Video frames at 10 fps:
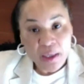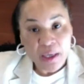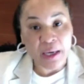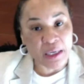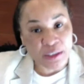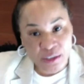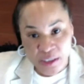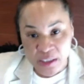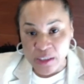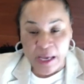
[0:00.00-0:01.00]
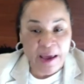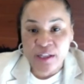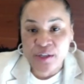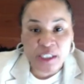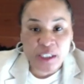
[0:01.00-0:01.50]
and i just had
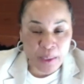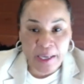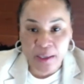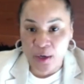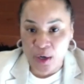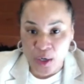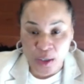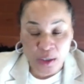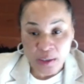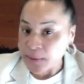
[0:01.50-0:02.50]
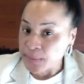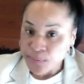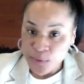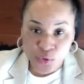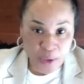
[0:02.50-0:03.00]
to explain to her
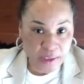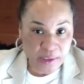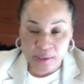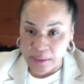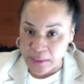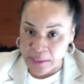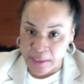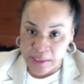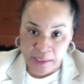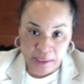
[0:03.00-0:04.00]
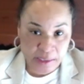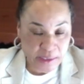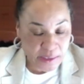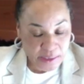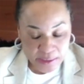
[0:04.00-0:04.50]
trust
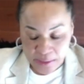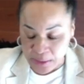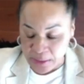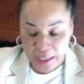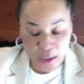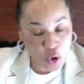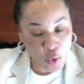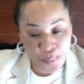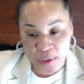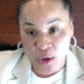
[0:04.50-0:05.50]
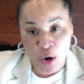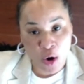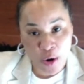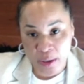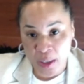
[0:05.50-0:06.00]
is you got to open your
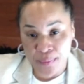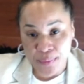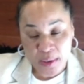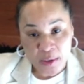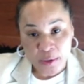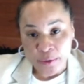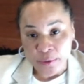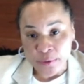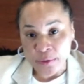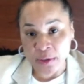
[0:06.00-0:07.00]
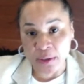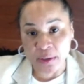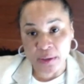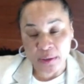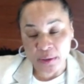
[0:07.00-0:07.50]
heart up
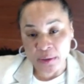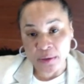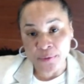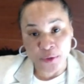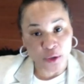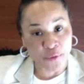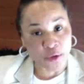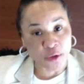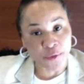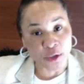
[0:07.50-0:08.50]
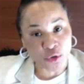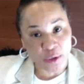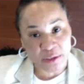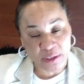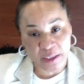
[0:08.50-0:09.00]
to for for for
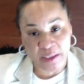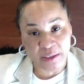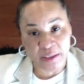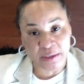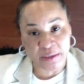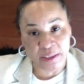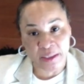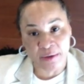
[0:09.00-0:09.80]
trusting in in, in a